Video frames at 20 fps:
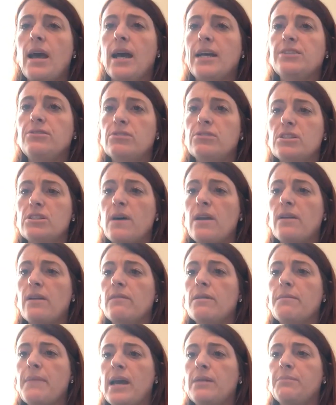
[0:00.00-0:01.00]
I do just want to
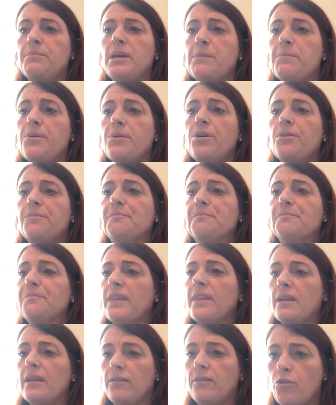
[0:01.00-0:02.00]
remind people
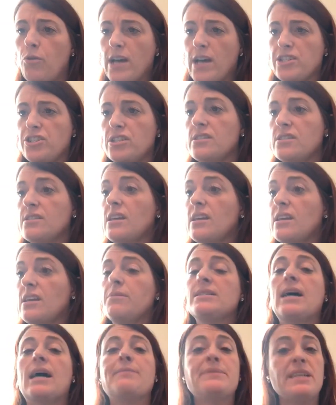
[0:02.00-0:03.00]
questions
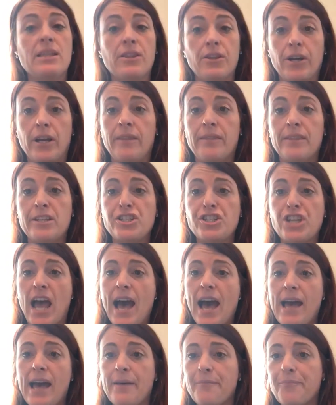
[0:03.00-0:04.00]
can be typed either in the
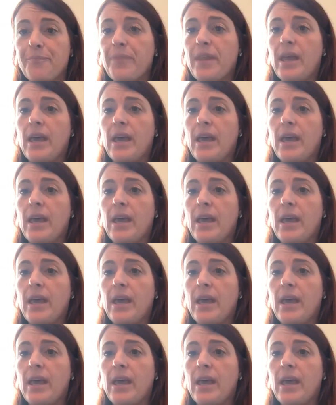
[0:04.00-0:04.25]
chat